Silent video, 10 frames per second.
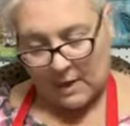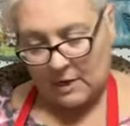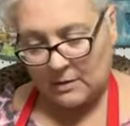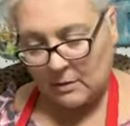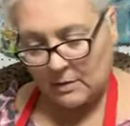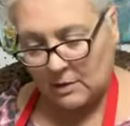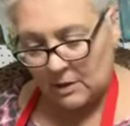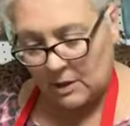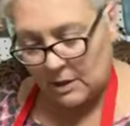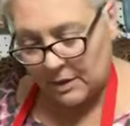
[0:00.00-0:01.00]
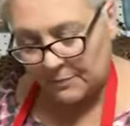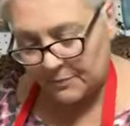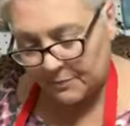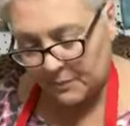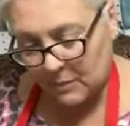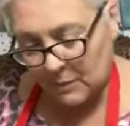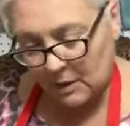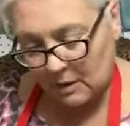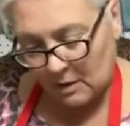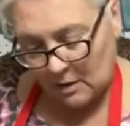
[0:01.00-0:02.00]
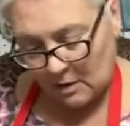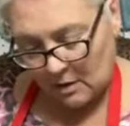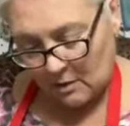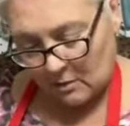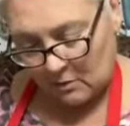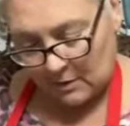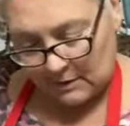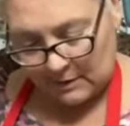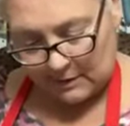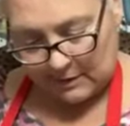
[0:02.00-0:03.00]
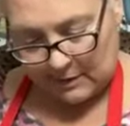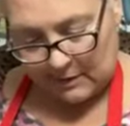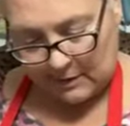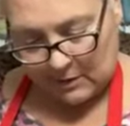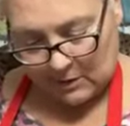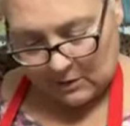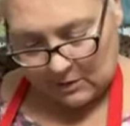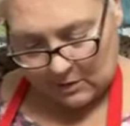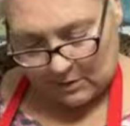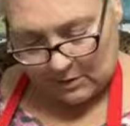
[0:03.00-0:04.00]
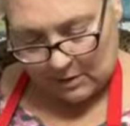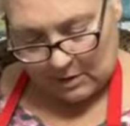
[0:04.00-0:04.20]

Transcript: it does, I want it to look good. Want it to look good, y'all.